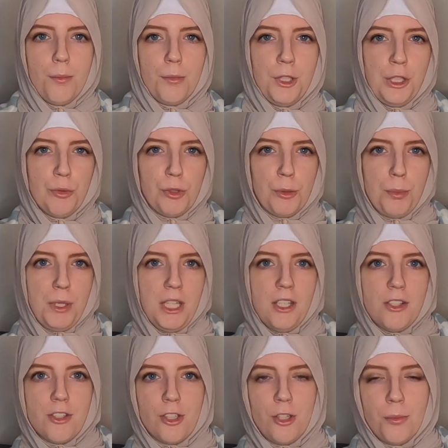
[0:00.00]
you
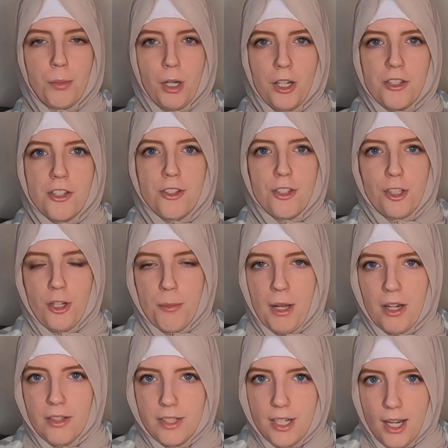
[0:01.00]
repeat certain parts a certain
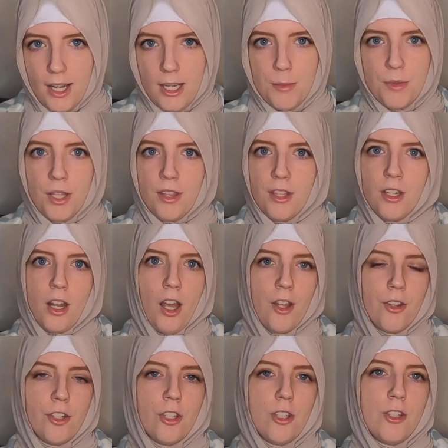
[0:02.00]
amount of times, and then
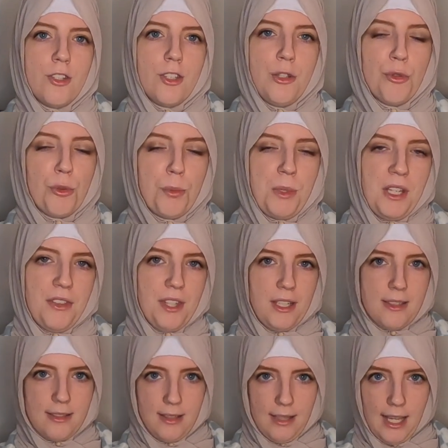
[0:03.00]
others you repeat
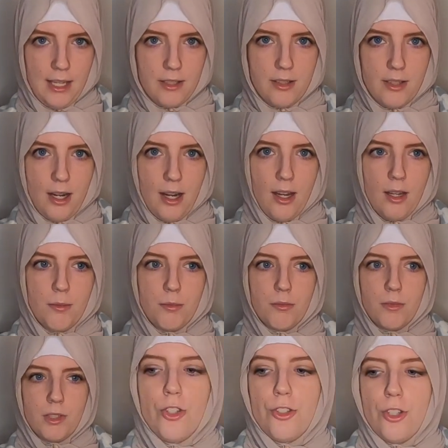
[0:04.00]
things less
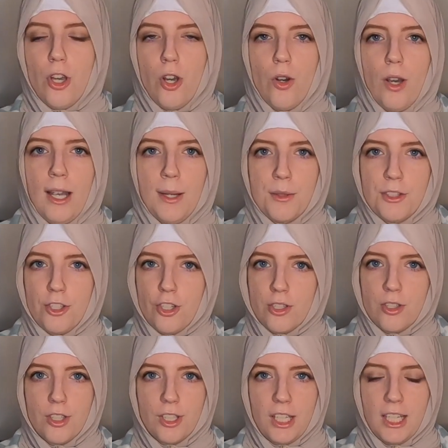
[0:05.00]
times. So I would
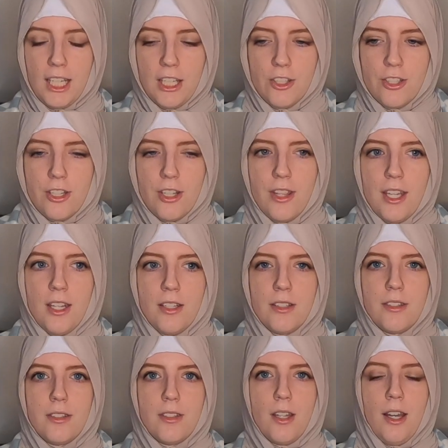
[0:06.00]
suggest looking into
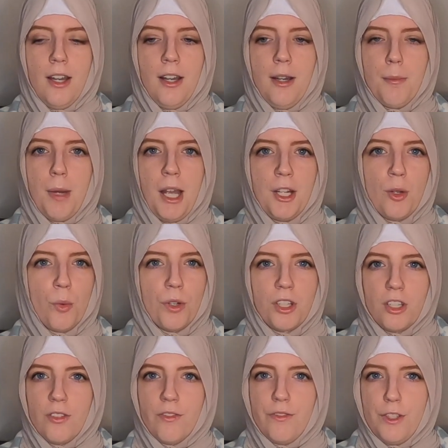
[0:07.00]
this. I don't want
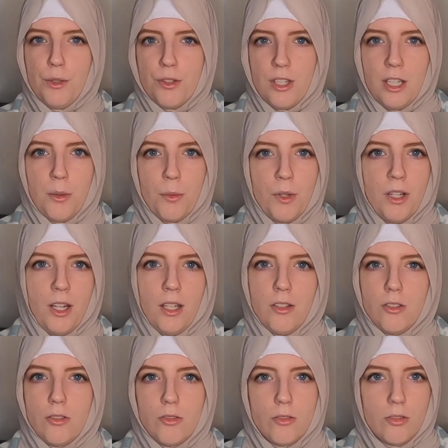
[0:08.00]
to confuse anyone
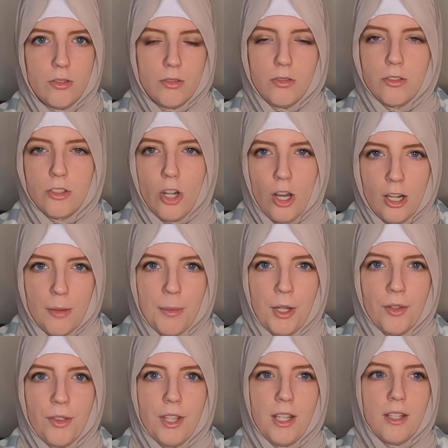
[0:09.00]
and talk
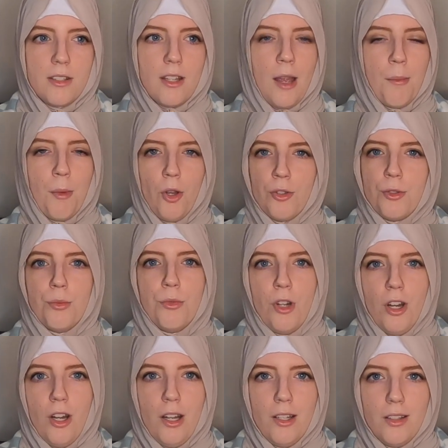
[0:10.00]
about this. I'm also
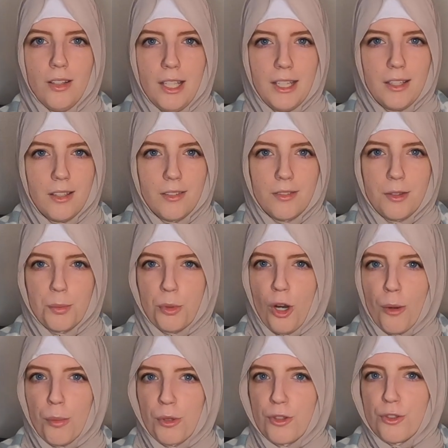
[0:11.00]
not like the
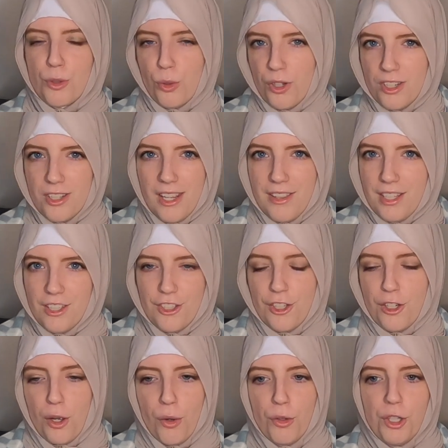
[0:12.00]
proper source, I think, to
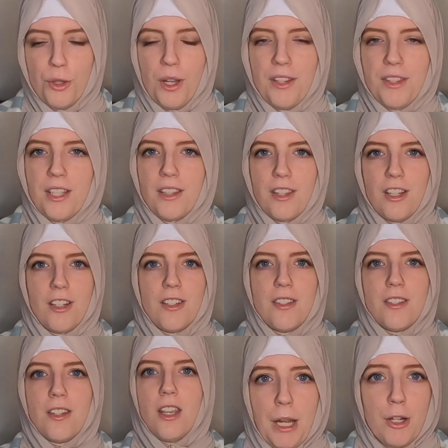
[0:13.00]
go to. I think
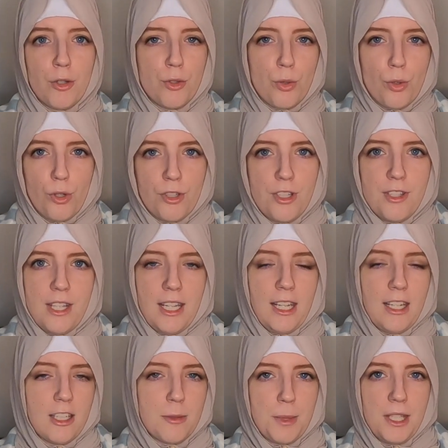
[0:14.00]
there's better sources that
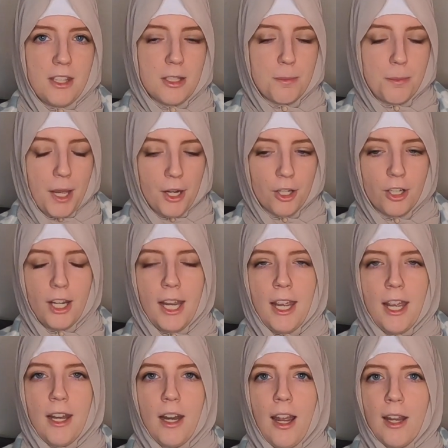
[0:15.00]
can explain this better,
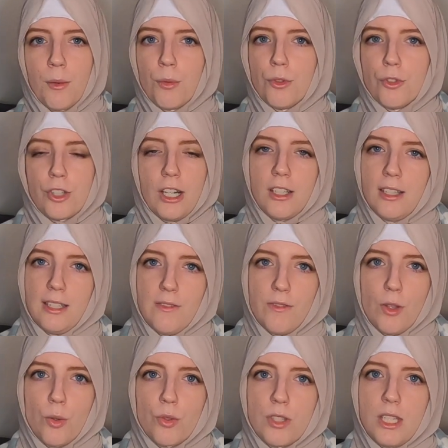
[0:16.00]
and I will try to leave
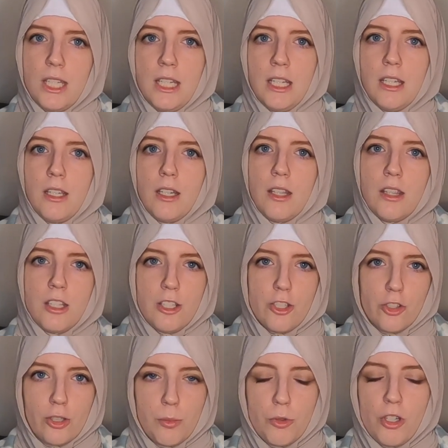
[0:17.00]
those in the
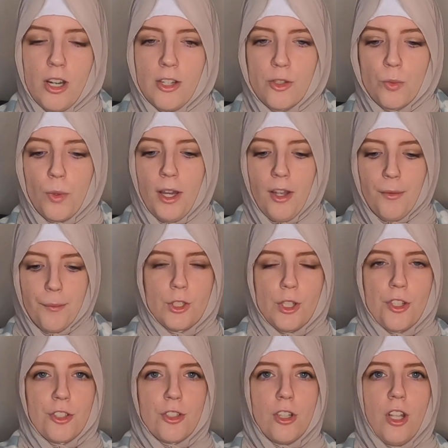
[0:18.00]
description as well. So
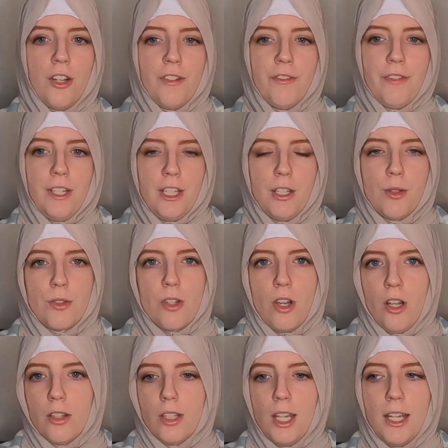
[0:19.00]
there's a lot of videos
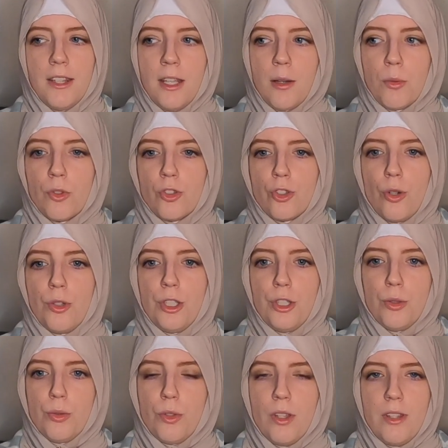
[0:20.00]
online that will show
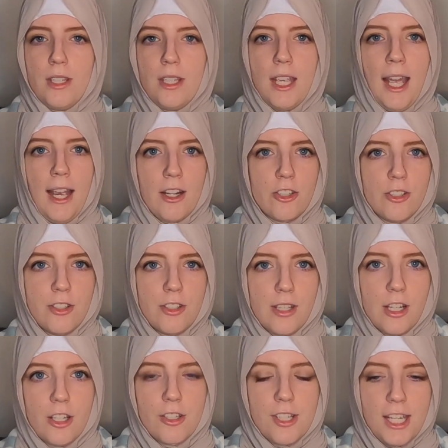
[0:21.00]
you the actions
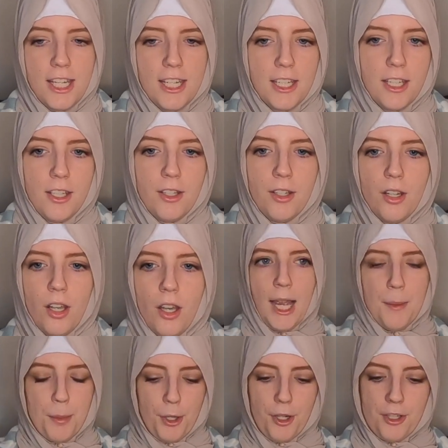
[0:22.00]
that are taken.
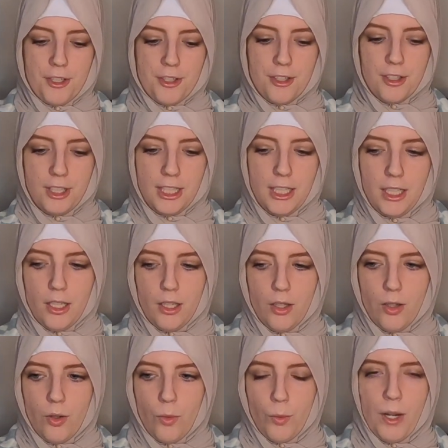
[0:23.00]
I personally,
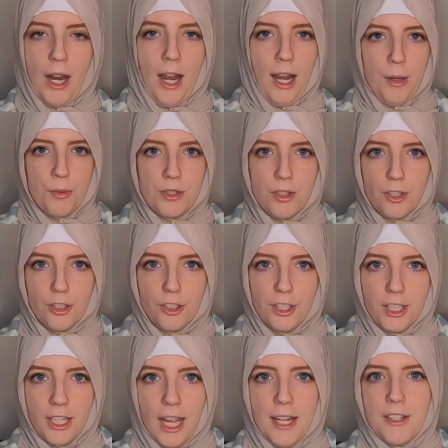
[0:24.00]
when I was
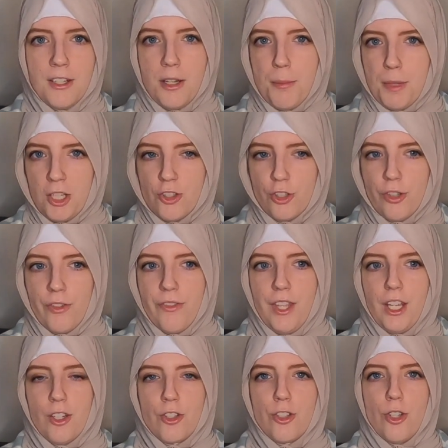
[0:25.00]
learning, I did a mixture of
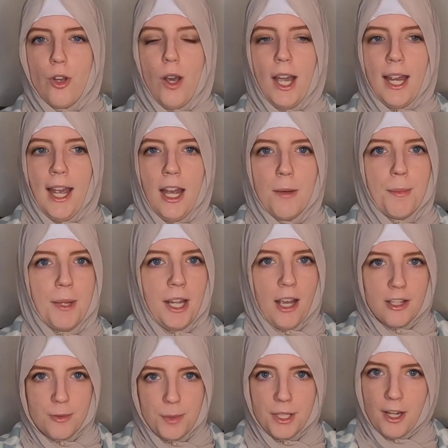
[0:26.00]
things. So I had my
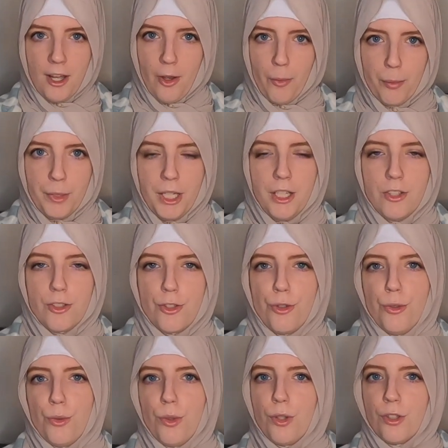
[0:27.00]
husband help me
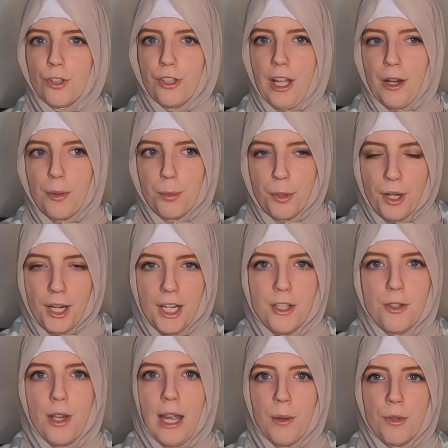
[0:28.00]
to learn how to pray.
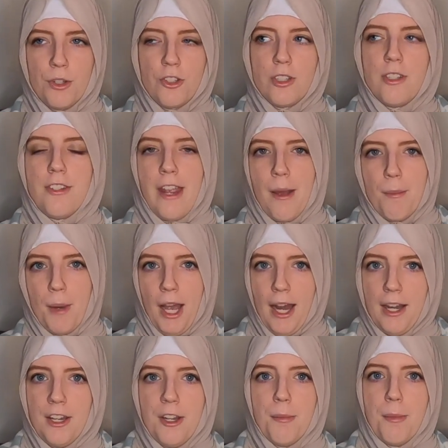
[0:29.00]
So I would just stand
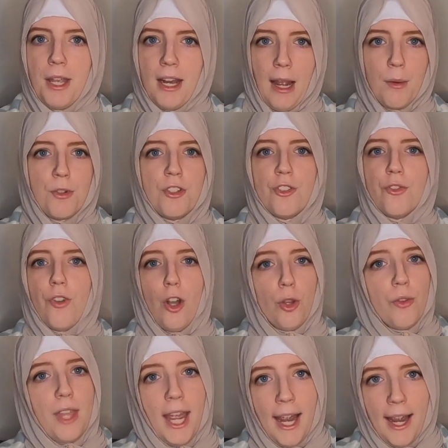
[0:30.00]
behind him and I would just follow the